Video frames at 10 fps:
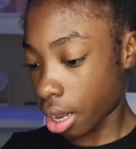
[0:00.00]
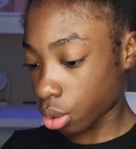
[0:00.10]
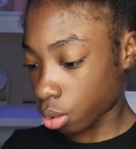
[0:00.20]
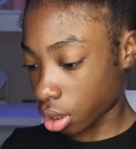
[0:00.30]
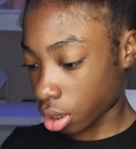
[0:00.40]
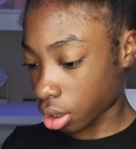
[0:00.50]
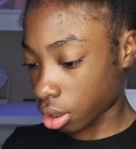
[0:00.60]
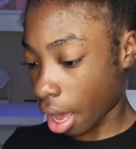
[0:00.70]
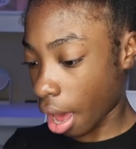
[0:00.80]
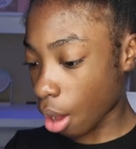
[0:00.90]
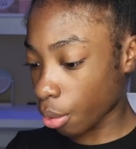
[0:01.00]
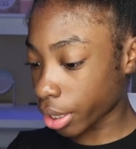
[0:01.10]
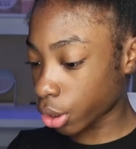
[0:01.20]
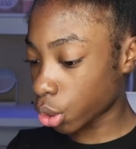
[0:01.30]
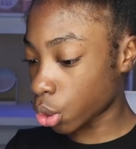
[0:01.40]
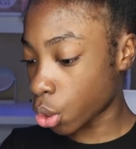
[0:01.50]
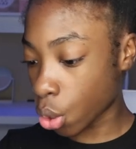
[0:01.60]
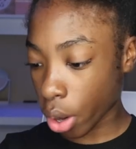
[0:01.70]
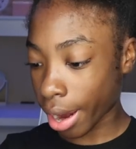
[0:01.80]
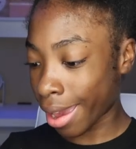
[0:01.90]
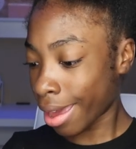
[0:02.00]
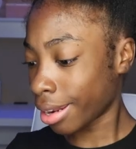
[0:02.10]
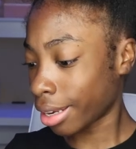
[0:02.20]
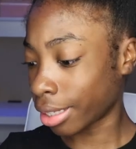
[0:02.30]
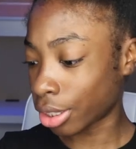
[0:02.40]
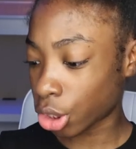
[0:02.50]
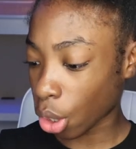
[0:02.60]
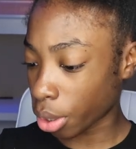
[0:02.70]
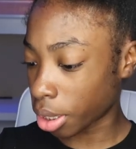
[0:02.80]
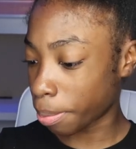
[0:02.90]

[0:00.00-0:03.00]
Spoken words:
the next one is, how is your editing so